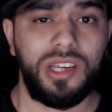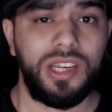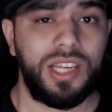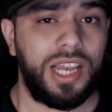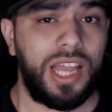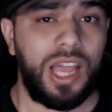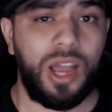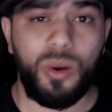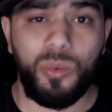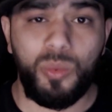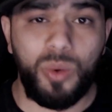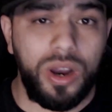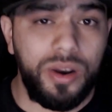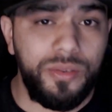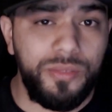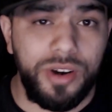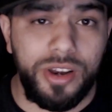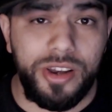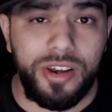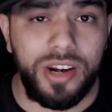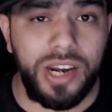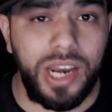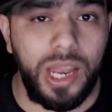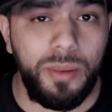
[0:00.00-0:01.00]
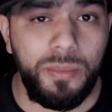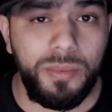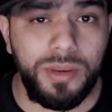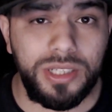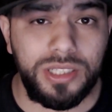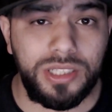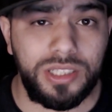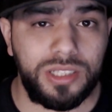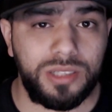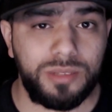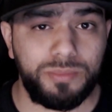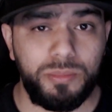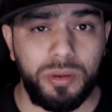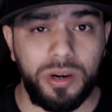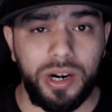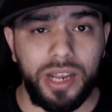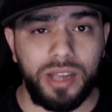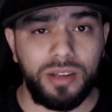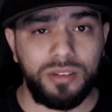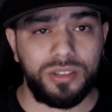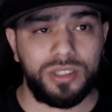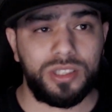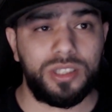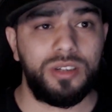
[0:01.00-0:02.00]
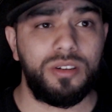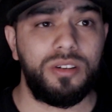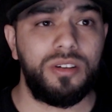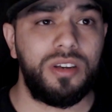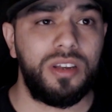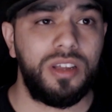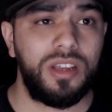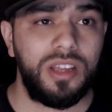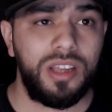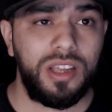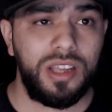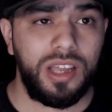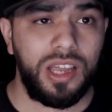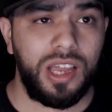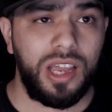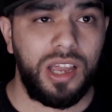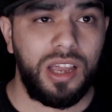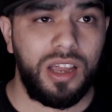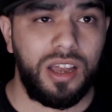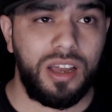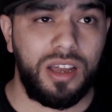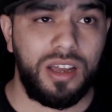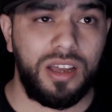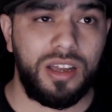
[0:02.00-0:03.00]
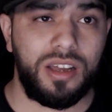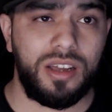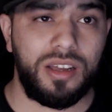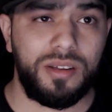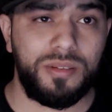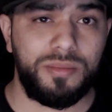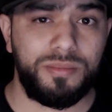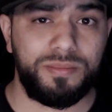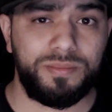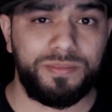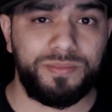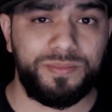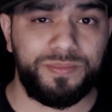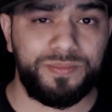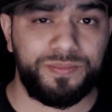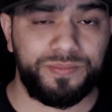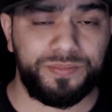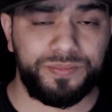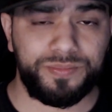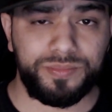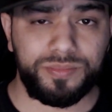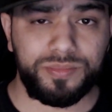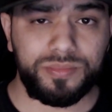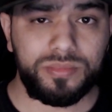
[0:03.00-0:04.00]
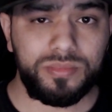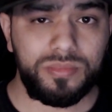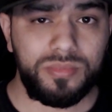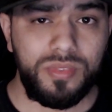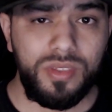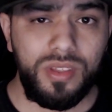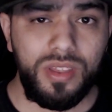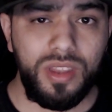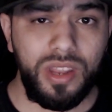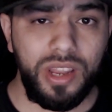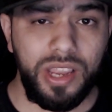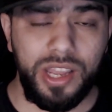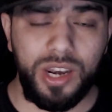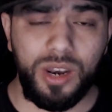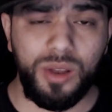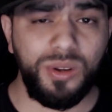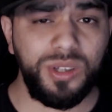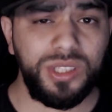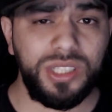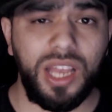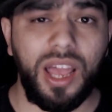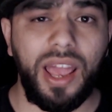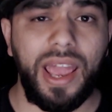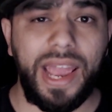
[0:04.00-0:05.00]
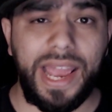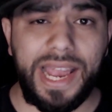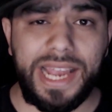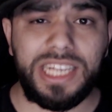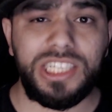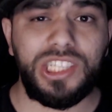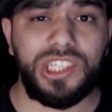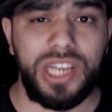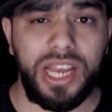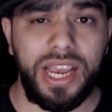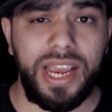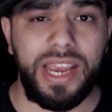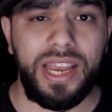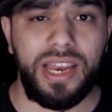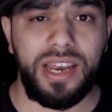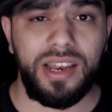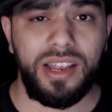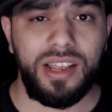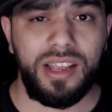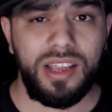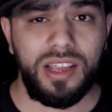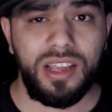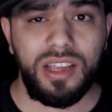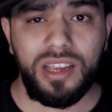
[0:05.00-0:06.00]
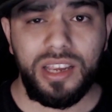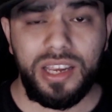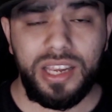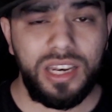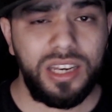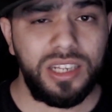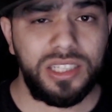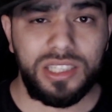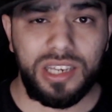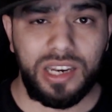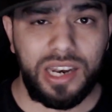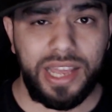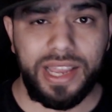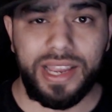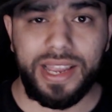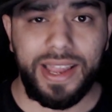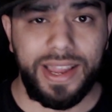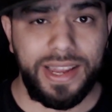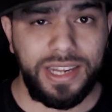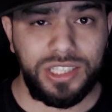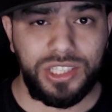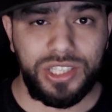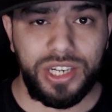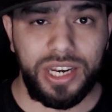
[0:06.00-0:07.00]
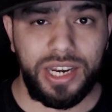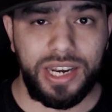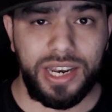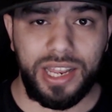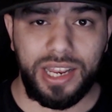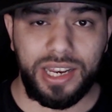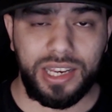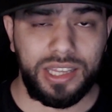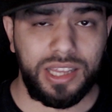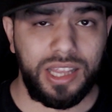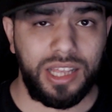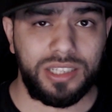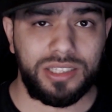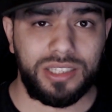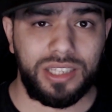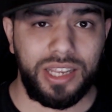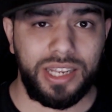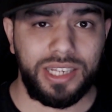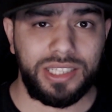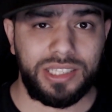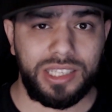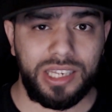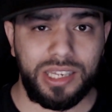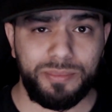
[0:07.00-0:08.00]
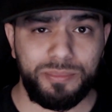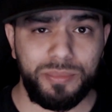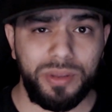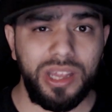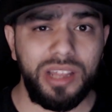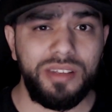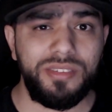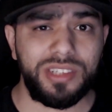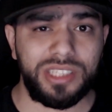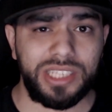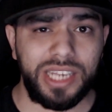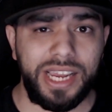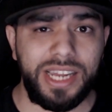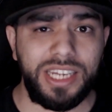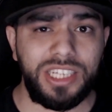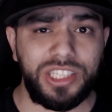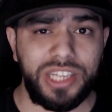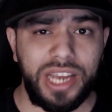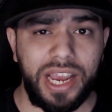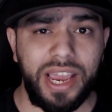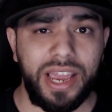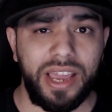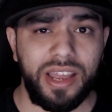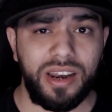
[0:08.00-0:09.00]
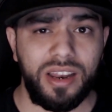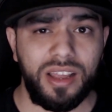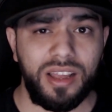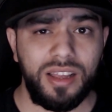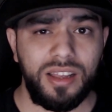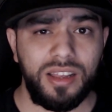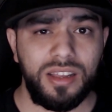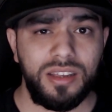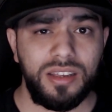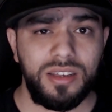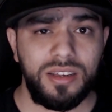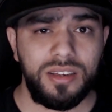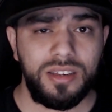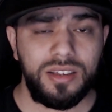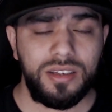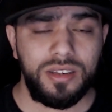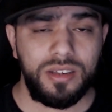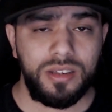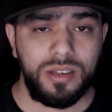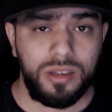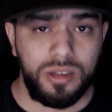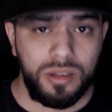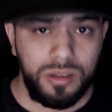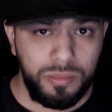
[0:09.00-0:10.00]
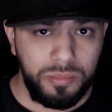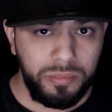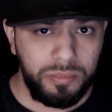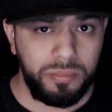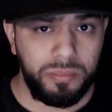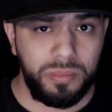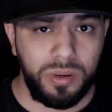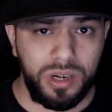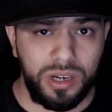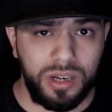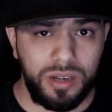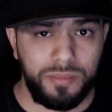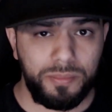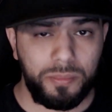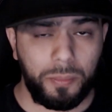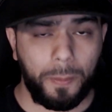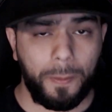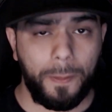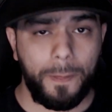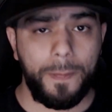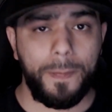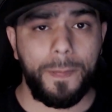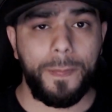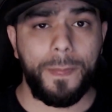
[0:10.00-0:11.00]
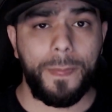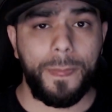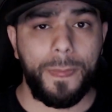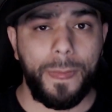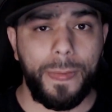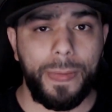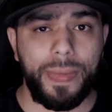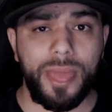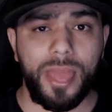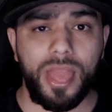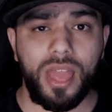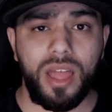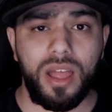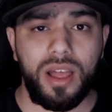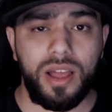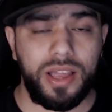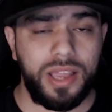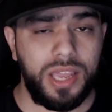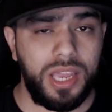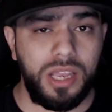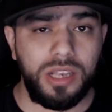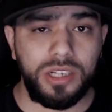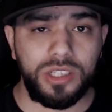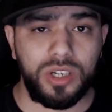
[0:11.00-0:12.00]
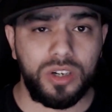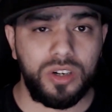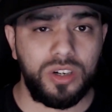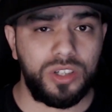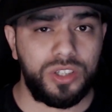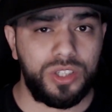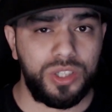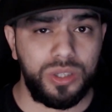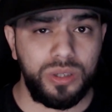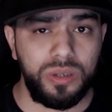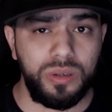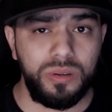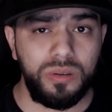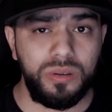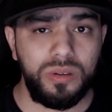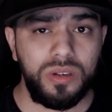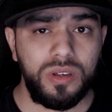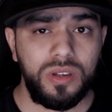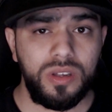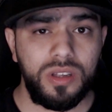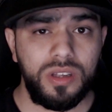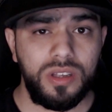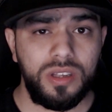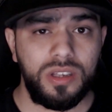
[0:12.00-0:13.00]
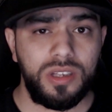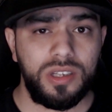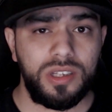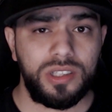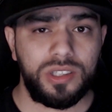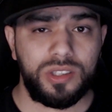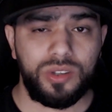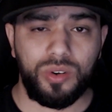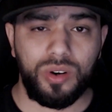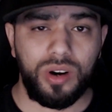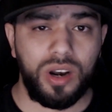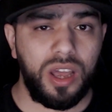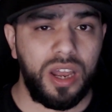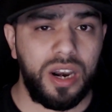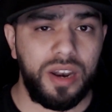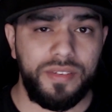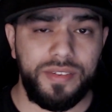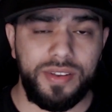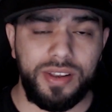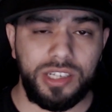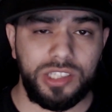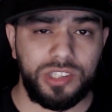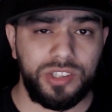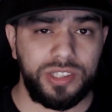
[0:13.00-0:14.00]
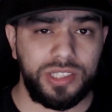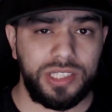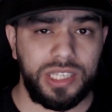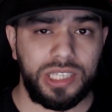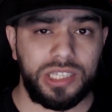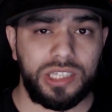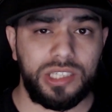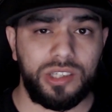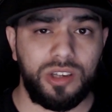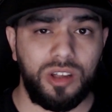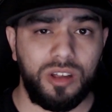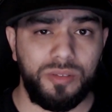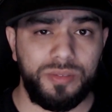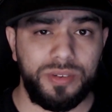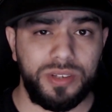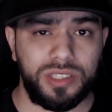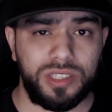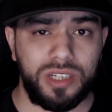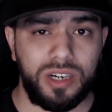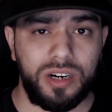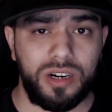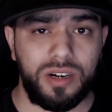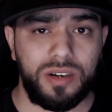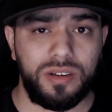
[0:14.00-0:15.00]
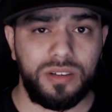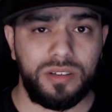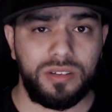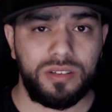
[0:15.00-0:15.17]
however your name is pronounced, dude. I know it's not A-Chain. He doesn't like A-Chain. Like, I believe it's A-Chan. But he's hurt too. So a lot of injuries that the Dolphins are